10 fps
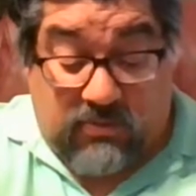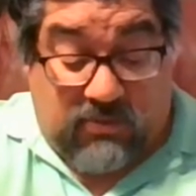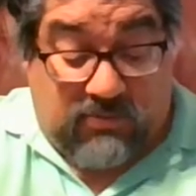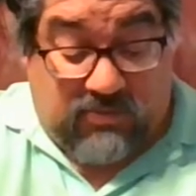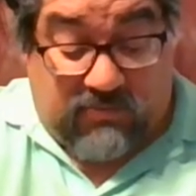
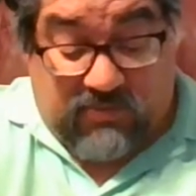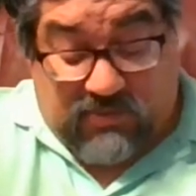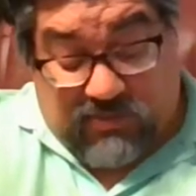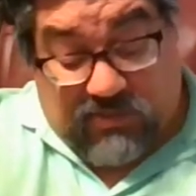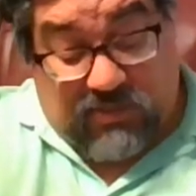Let me see if it
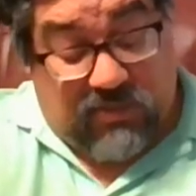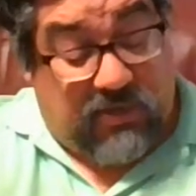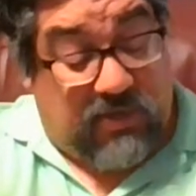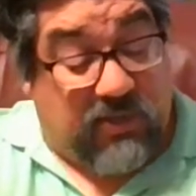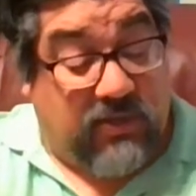says
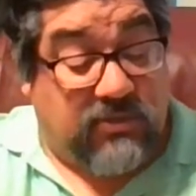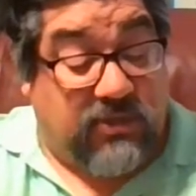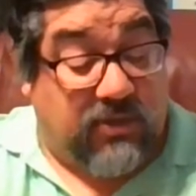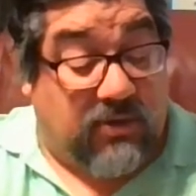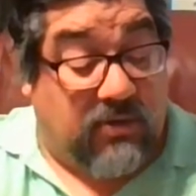anything else
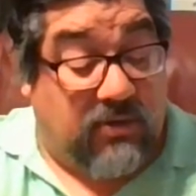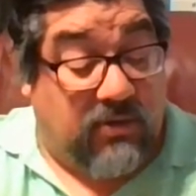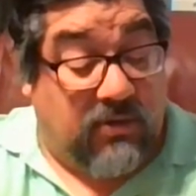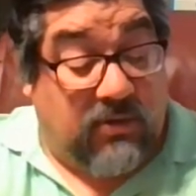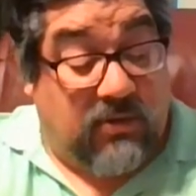here.
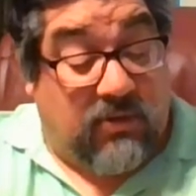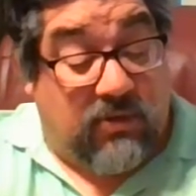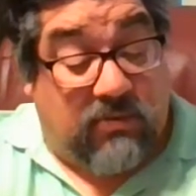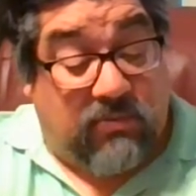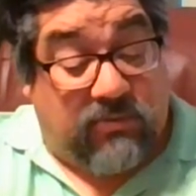
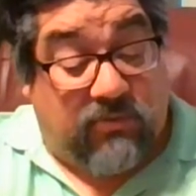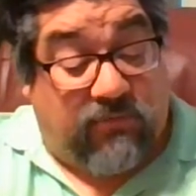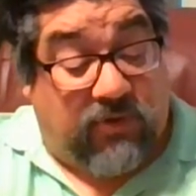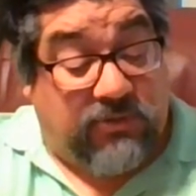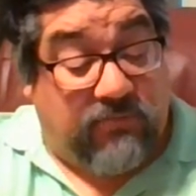With the
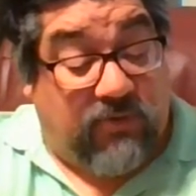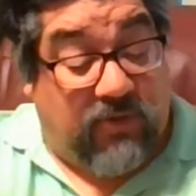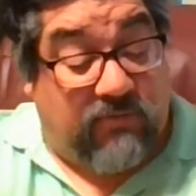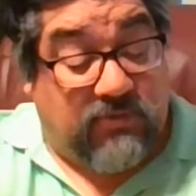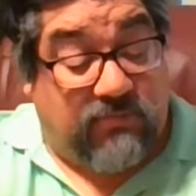refreshing
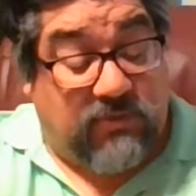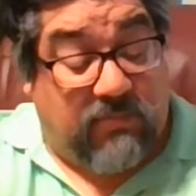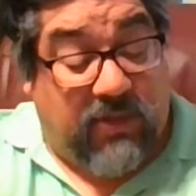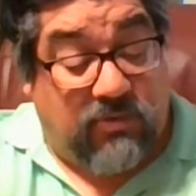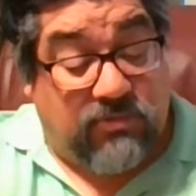flavors of
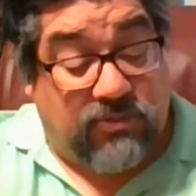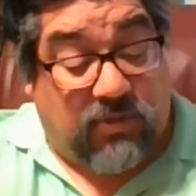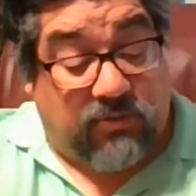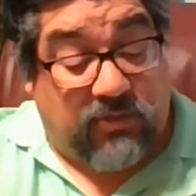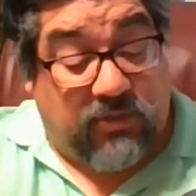tomato,
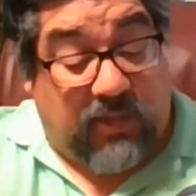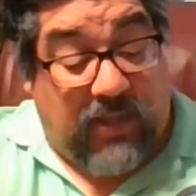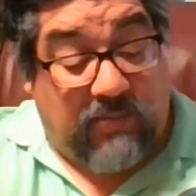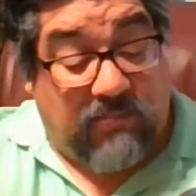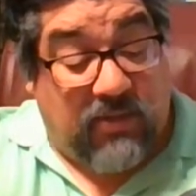salt,
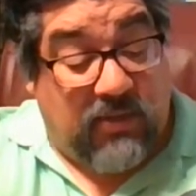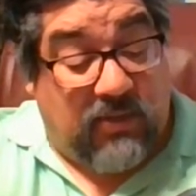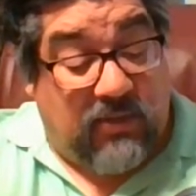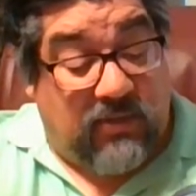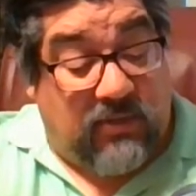lime,
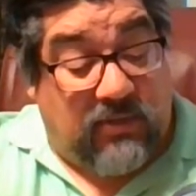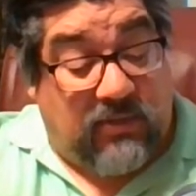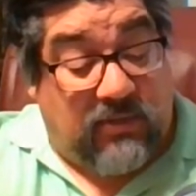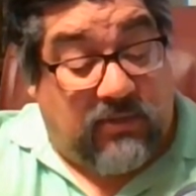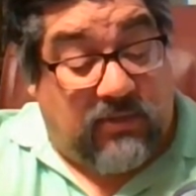
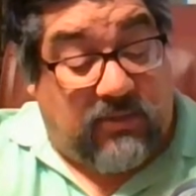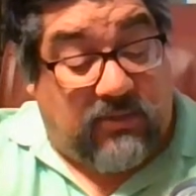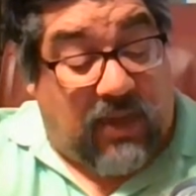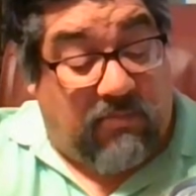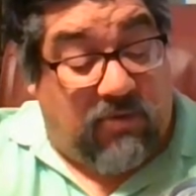
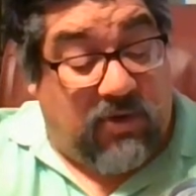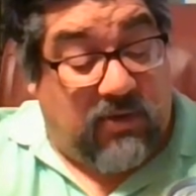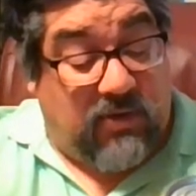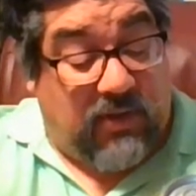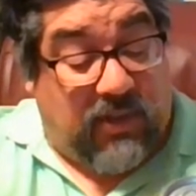
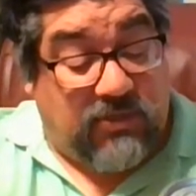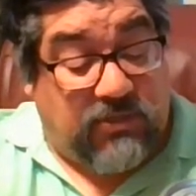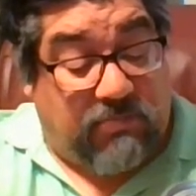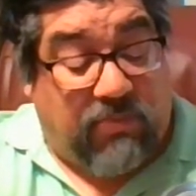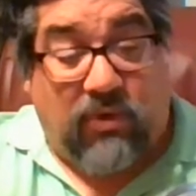tamarind, and
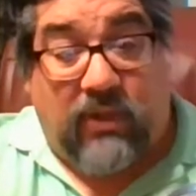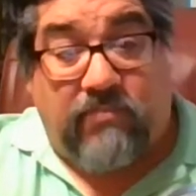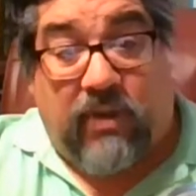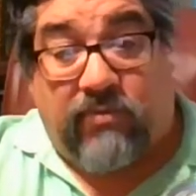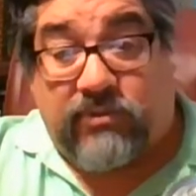chipotle
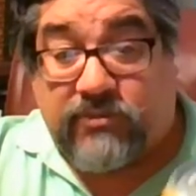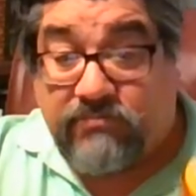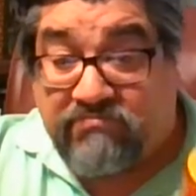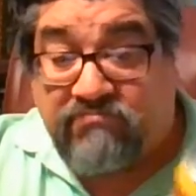peppers.